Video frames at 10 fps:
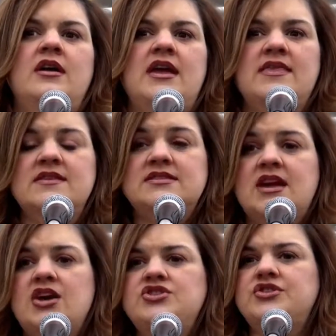in this
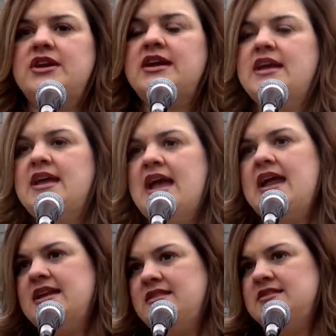country
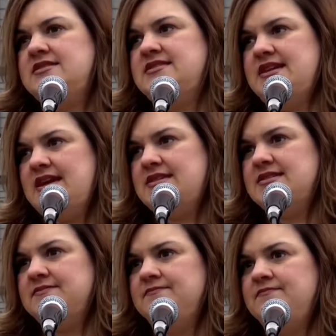and in this state.
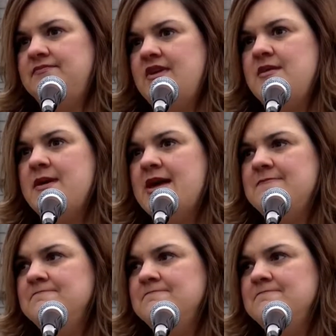Amen?